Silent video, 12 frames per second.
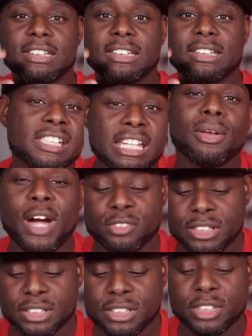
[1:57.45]
with it a little bit
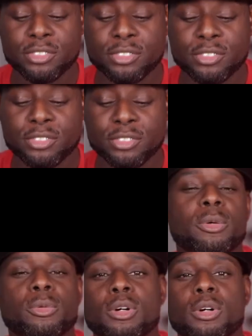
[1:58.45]
more.
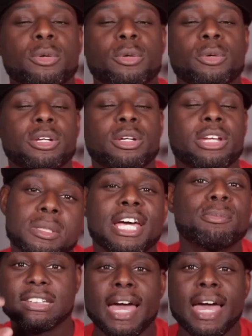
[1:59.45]
Okay, you
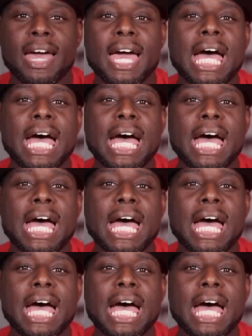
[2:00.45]
have this top.